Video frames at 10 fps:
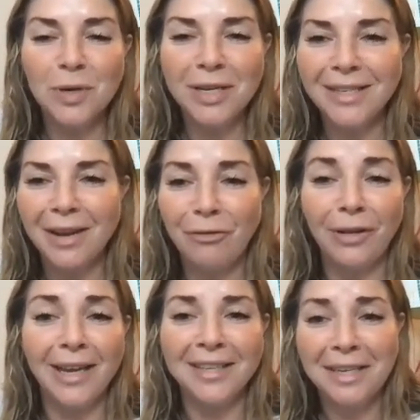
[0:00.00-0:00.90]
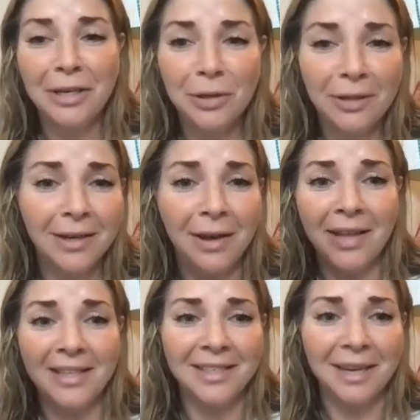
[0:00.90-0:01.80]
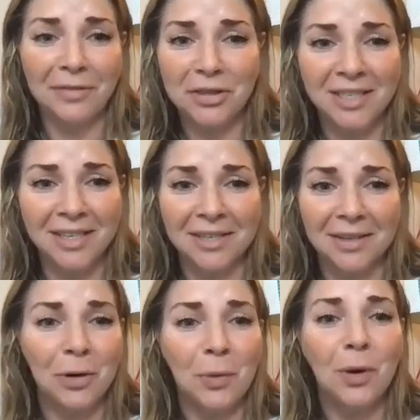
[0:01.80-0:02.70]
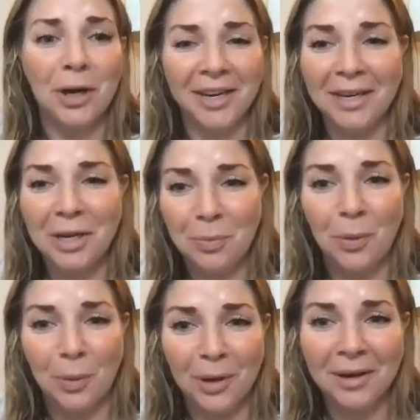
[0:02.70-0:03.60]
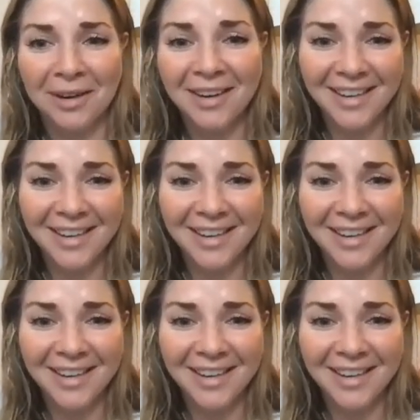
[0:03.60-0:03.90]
what is that flex seal and all that stuff just isn't going to work anymore. No.